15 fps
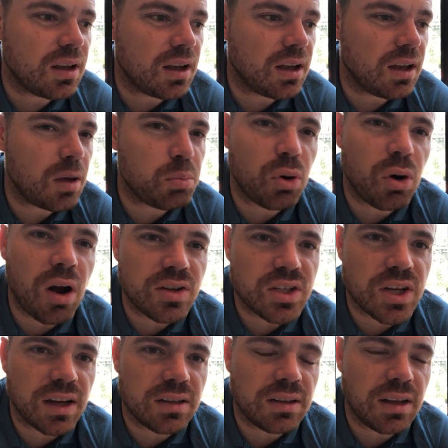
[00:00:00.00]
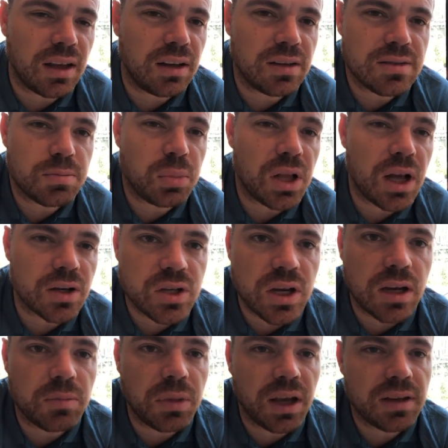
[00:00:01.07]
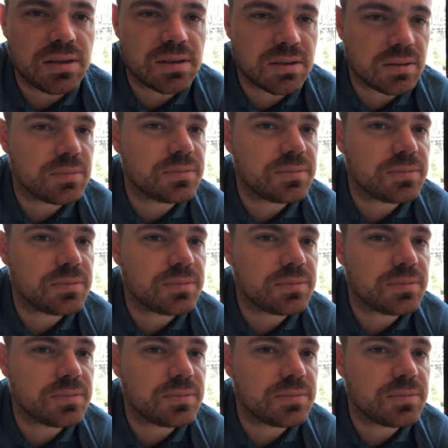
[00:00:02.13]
A project that is blockchain based.